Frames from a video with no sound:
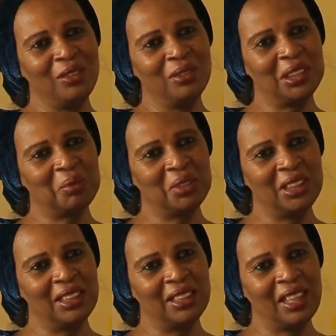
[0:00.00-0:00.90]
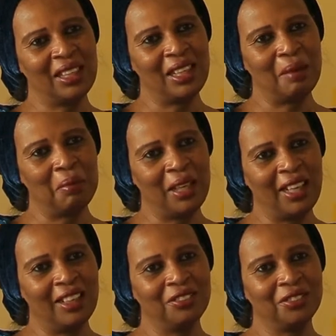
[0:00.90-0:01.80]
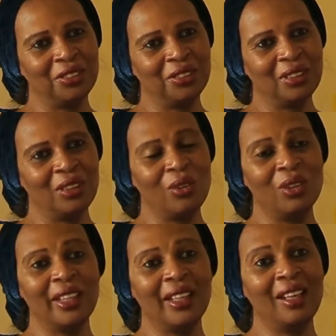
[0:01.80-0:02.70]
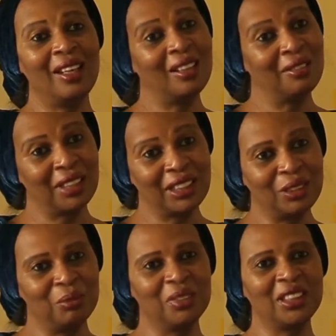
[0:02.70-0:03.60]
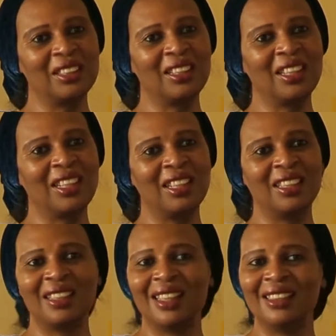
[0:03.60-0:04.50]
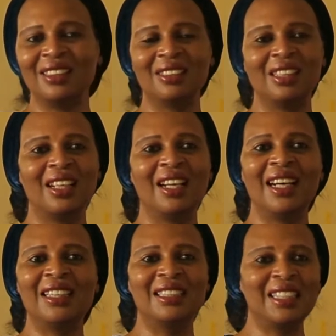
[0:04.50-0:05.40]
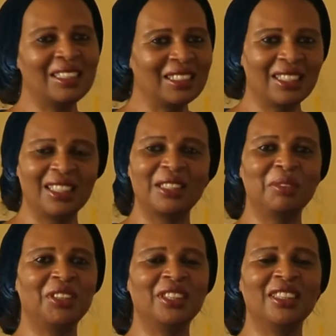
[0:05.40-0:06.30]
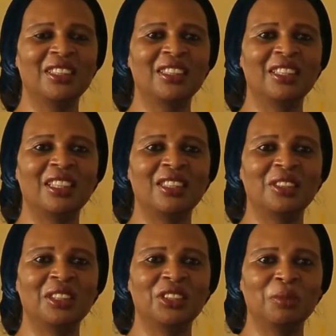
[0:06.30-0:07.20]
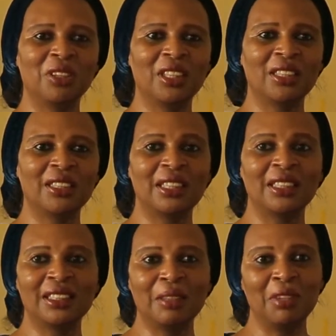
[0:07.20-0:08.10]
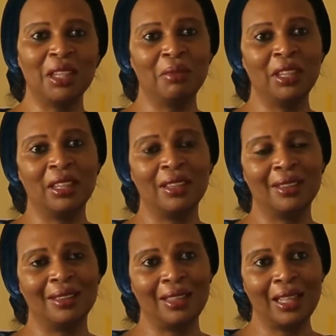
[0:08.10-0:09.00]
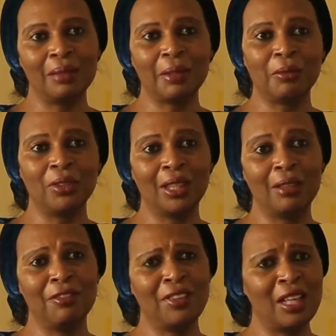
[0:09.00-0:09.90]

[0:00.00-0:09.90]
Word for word: was putting together a plan for all the other victims that had had identical experience to the Chibok girls, and some had been held by Boko Haram far